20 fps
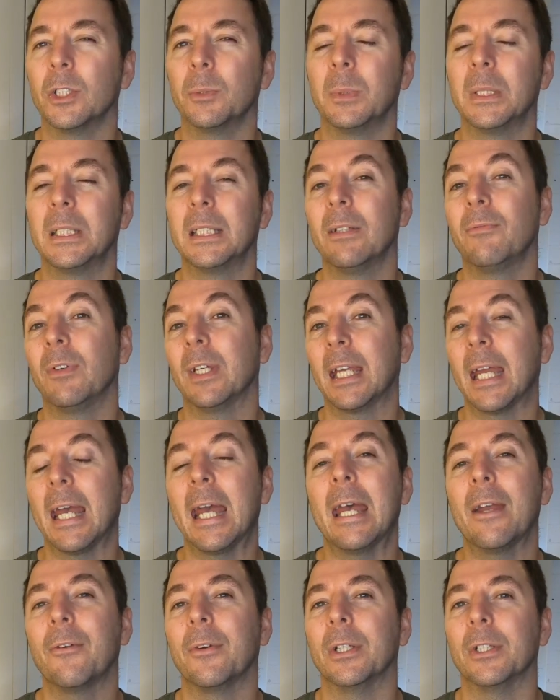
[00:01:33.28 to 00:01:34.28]
specific
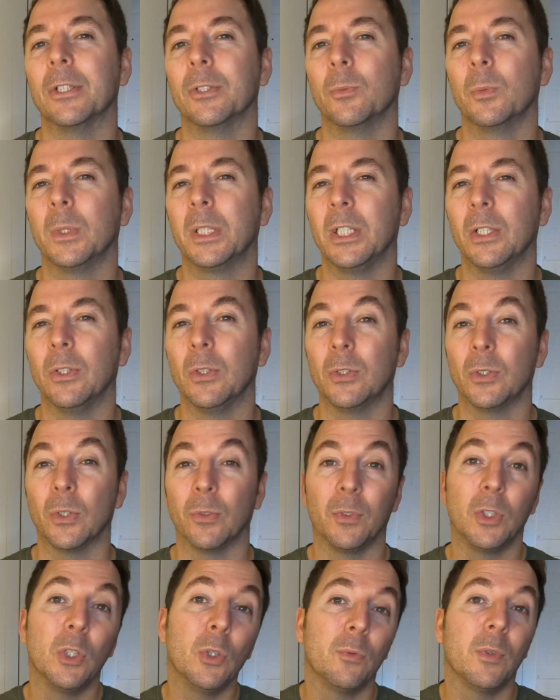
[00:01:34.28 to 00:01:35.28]
areas with the use of
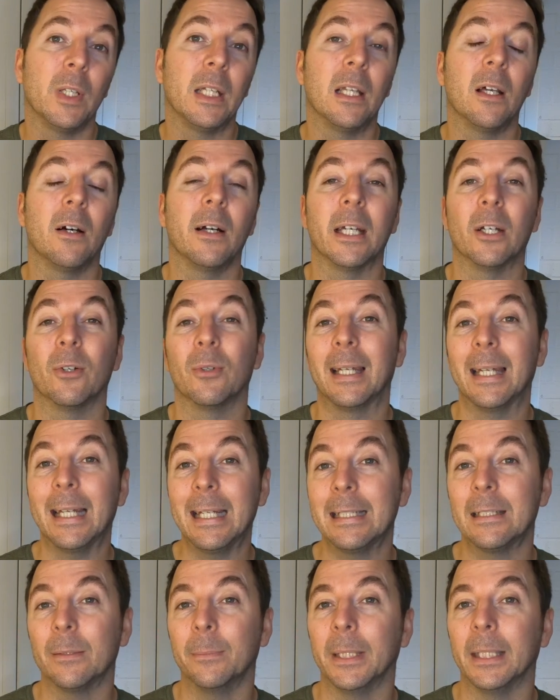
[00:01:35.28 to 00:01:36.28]
UV light or a
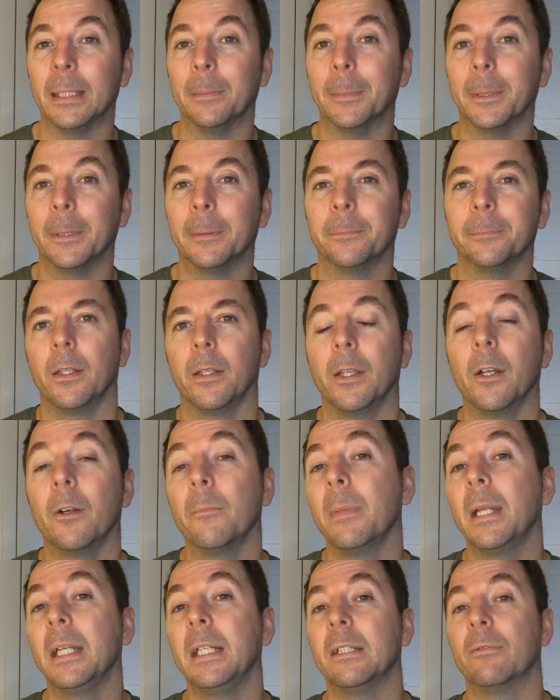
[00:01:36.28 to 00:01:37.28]
laser beam. There are
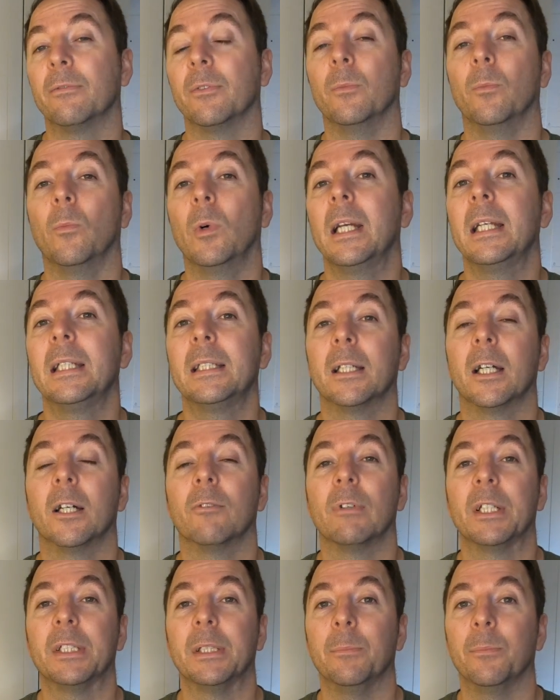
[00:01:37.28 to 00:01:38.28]
many different ways that a
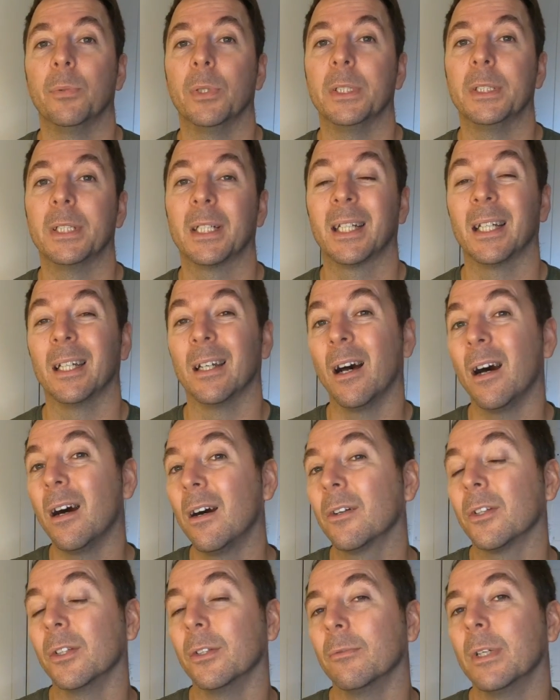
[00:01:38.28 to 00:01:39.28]
resin printer can
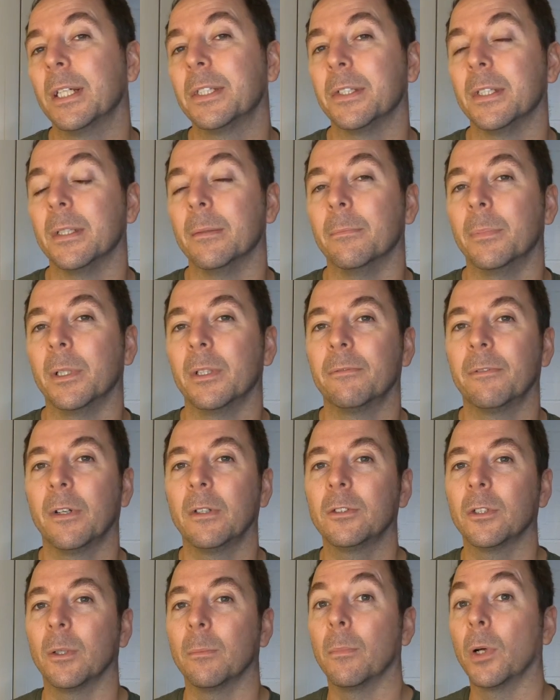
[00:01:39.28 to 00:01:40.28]
harden the resin, but the
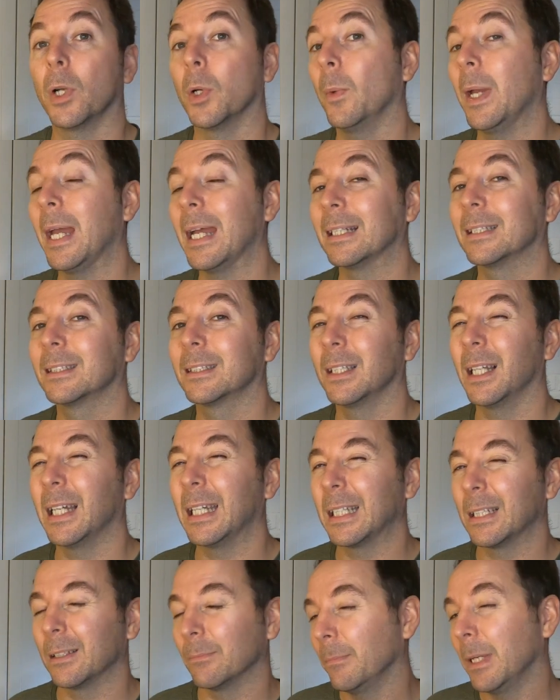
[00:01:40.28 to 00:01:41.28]
Photon Mono X,
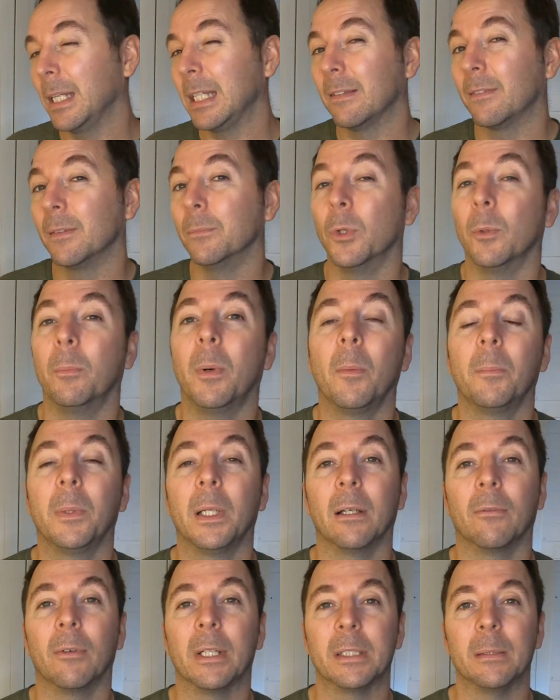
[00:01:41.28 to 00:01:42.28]
like many of the more
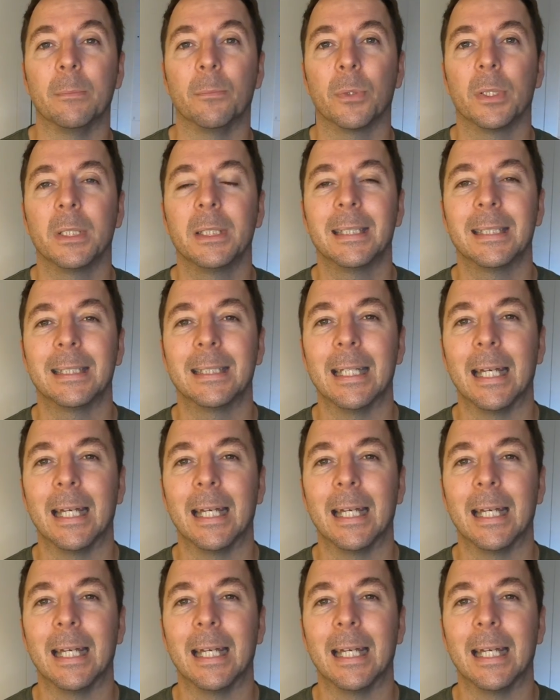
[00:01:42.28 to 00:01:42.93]
popular resin printers